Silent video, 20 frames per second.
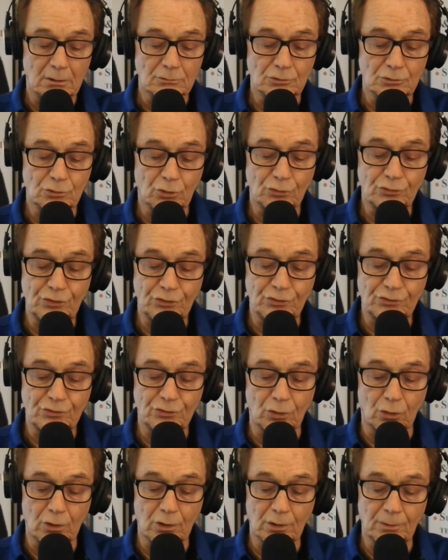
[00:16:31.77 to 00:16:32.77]
grocery
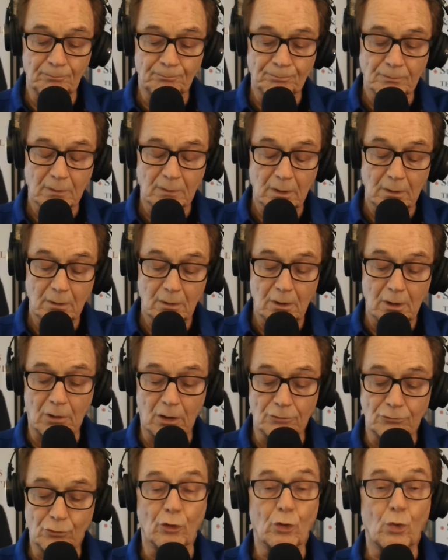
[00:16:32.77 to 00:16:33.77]
store
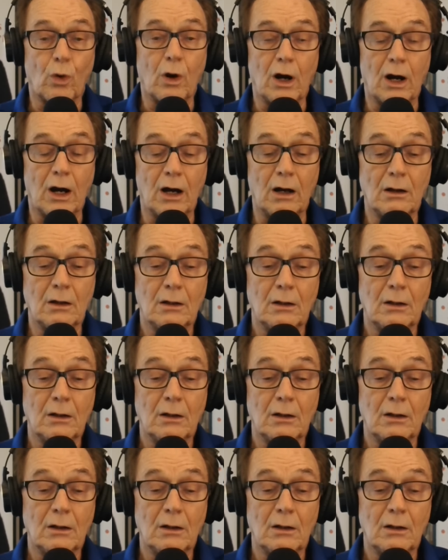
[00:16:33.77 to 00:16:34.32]
on Bourgois.